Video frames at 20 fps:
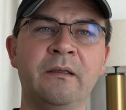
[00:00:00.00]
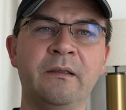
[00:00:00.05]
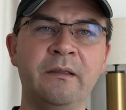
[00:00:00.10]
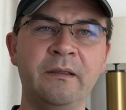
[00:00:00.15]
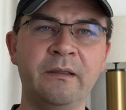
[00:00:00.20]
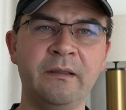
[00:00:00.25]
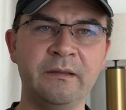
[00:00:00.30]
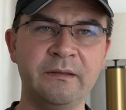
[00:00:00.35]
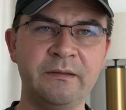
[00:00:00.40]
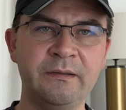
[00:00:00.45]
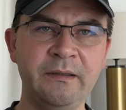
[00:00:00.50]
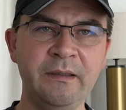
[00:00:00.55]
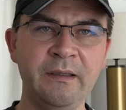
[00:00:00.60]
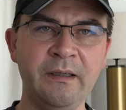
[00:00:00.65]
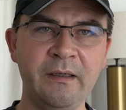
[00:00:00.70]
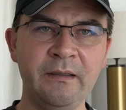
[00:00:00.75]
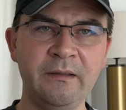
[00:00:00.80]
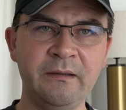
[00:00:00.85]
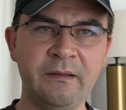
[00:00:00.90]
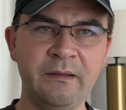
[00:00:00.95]
the
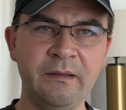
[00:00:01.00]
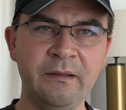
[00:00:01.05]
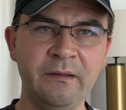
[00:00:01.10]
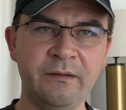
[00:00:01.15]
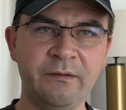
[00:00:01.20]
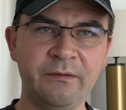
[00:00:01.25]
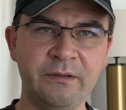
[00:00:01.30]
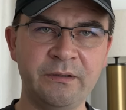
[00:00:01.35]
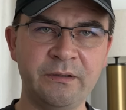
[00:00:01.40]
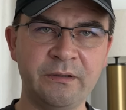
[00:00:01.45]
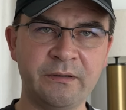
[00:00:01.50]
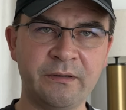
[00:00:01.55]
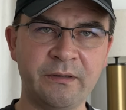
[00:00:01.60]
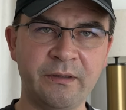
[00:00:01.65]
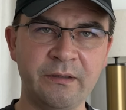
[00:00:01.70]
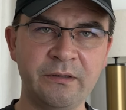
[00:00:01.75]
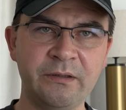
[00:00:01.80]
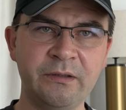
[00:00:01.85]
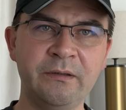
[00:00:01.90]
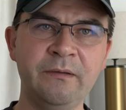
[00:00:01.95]
CAAT
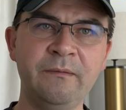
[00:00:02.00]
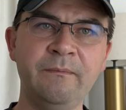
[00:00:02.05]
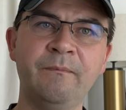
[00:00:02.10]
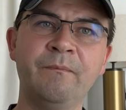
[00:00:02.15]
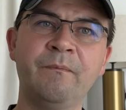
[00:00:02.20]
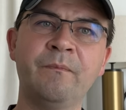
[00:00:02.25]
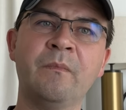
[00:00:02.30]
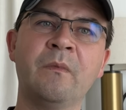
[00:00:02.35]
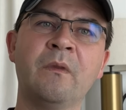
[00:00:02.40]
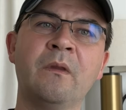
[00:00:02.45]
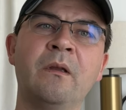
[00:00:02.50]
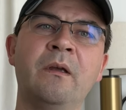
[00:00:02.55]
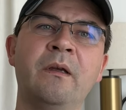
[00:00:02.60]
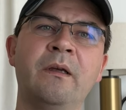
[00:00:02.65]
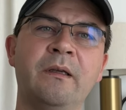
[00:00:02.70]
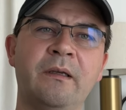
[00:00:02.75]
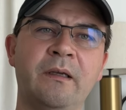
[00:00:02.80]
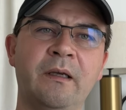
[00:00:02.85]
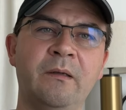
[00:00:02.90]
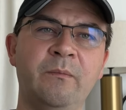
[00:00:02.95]
registration
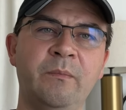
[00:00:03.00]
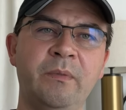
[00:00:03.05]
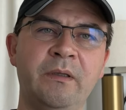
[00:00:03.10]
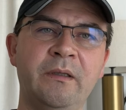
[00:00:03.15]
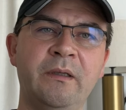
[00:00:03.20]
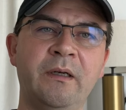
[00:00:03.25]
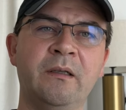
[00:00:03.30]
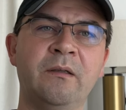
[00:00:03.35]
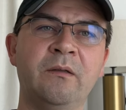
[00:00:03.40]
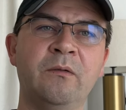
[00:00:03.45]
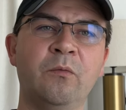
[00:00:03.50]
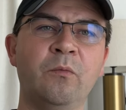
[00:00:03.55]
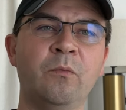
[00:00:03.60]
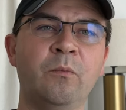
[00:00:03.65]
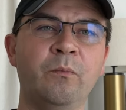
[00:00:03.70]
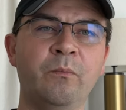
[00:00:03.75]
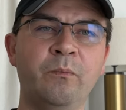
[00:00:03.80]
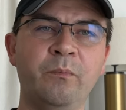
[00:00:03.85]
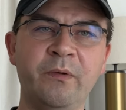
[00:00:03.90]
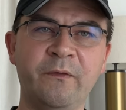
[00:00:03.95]
can be done
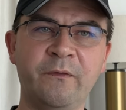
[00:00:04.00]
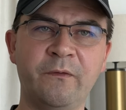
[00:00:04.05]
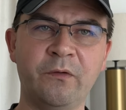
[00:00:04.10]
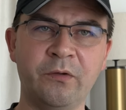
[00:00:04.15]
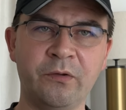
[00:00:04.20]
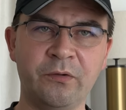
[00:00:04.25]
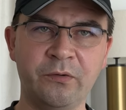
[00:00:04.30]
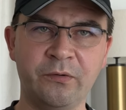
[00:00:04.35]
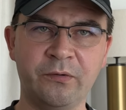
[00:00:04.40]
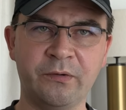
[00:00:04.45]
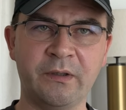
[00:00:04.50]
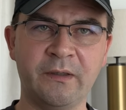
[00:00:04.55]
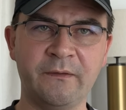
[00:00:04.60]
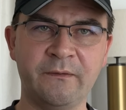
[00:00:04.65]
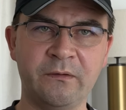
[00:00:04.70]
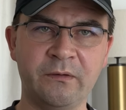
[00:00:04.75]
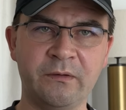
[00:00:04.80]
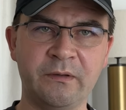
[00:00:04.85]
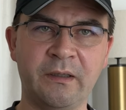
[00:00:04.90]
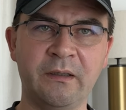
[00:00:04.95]
before you
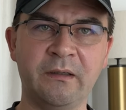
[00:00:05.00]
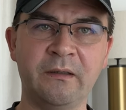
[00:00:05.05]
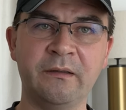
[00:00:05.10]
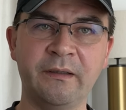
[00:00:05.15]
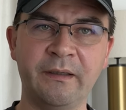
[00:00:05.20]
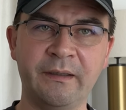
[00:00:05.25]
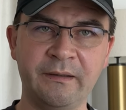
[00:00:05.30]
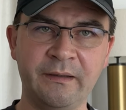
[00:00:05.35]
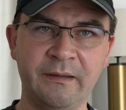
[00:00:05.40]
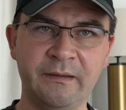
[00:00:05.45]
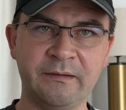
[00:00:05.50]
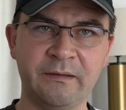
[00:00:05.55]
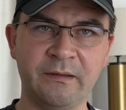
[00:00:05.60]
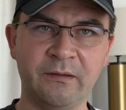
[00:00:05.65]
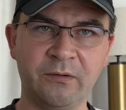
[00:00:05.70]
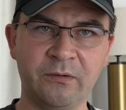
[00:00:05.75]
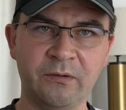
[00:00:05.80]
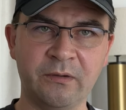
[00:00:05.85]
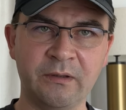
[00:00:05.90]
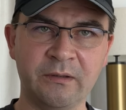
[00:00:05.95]
arrive to Thailand, and that's the
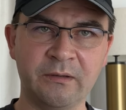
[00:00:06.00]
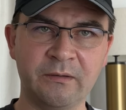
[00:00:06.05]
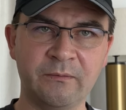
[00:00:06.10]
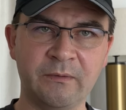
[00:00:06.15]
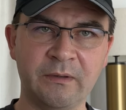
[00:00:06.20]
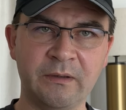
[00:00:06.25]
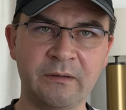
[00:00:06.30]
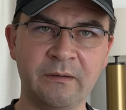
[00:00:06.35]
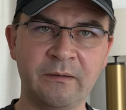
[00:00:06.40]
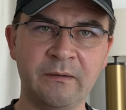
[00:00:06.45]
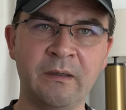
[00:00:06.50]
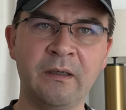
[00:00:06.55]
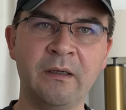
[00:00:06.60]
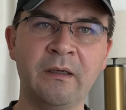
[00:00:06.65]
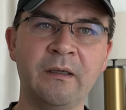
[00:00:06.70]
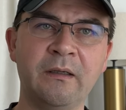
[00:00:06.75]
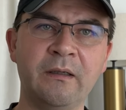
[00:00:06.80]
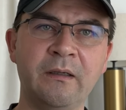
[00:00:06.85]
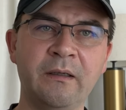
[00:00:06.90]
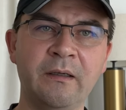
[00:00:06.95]
longest one.
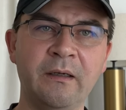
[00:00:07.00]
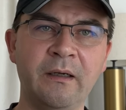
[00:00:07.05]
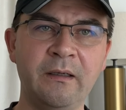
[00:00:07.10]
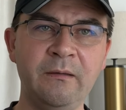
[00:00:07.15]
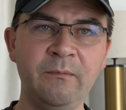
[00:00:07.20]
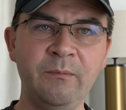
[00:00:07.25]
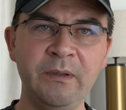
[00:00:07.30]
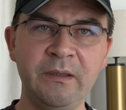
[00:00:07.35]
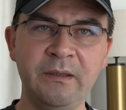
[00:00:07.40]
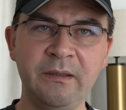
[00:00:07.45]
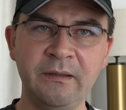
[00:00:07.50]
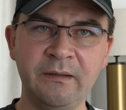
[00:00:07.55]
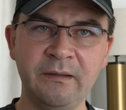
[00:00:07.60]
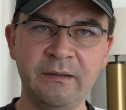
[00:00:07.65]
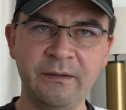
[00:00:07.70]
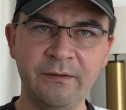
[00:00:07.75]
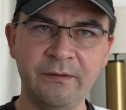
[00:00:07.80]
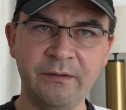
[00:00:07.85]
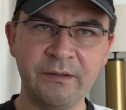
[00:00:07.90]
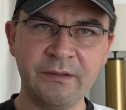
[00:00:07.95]
The
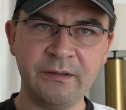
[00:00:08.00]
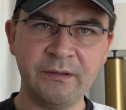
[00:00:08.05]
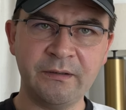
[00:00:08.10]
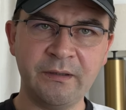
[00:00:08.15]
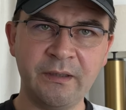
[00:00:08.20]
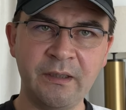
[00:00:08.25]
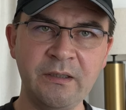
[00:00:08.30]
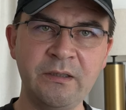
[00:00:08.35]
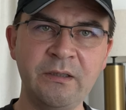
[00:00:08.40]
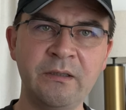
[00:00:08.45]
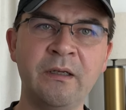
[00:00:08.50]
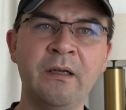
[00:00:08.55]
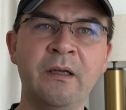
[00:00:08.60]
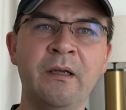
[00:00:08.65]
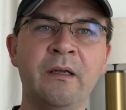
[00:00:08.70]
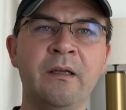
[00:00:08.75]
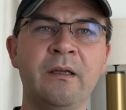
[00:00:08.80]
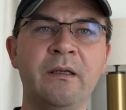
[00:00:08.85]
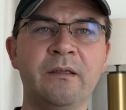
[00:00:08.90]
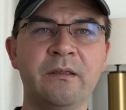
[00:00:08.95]
NBTC registration
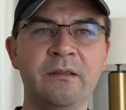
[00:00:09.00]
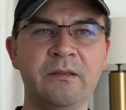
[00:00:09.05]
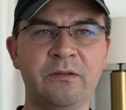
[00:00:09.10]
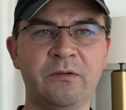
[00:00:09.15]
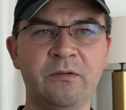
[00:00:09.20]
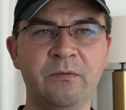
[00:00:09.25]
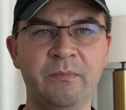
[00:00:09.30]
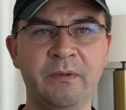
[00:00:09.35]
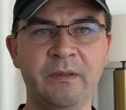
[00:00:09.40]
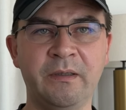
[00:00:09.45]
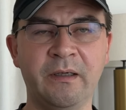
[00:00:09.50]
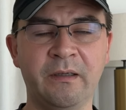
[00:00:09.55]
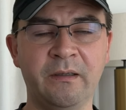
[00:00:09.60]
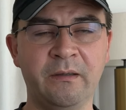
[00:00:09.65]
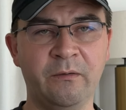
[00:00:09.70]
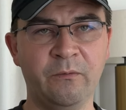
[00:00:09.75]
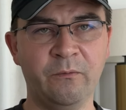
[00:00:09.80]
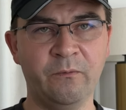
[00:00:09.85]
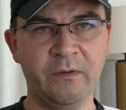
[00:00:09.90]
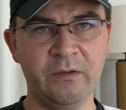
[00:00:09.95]
needs to be
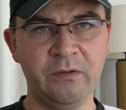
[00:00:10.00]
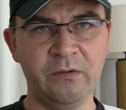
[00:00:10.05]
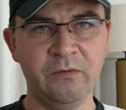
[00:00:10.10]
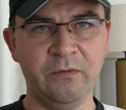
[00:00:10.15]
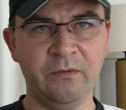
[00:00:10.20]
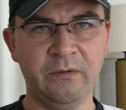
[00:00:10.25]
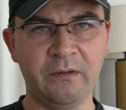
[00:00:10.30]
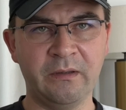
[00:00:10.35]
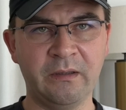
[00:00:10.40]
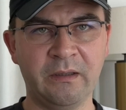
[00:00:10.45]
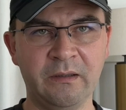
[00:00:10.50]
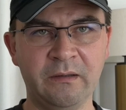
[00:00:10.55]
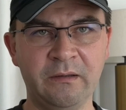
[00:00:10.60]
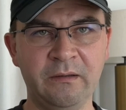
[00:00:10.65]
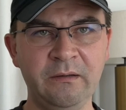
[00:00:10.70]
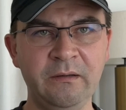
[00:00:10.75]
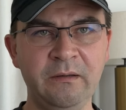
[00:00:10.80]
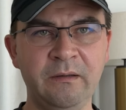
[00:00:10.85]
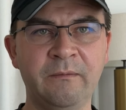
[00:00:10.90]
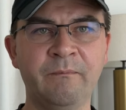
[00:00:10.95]
done when you're in
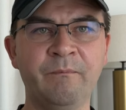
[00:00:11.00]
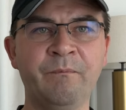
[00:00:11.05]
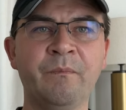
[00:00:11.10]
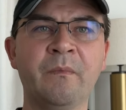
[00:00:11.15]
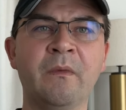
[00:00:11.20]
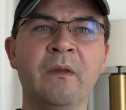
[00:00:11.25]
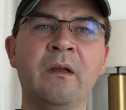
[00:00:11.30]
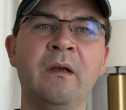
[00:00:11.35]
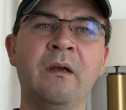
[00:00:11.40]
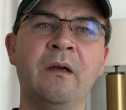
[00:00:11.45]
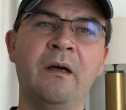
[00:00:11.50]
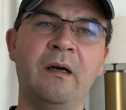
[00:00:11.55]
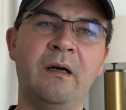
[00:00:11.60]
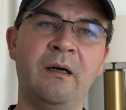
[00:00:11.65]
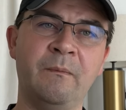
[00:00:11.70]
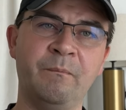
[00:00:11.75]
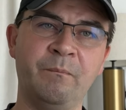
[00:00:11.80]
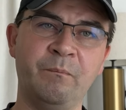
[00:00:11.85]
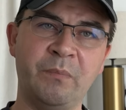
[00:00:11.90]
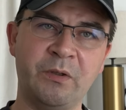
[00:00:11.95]
Thailand,
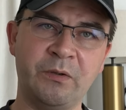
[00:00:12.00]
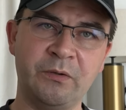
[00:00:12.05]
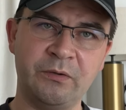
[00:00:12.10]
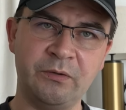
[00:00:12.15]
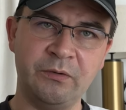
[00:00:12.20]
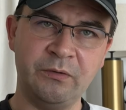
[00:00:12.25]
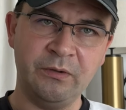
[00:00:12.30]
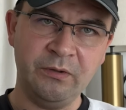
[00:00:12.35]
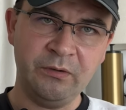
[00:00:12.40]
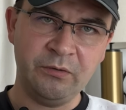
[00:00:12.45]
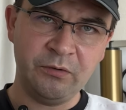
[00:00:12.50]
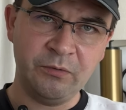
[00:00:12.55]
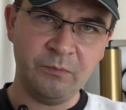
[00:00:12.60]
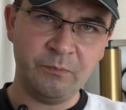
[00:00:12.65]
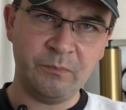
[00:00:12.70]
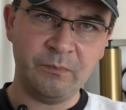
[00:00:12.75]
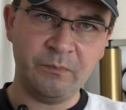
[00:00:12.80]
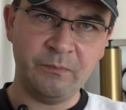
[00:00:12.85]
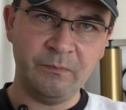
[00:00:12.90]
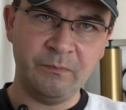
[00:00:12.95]
because you need to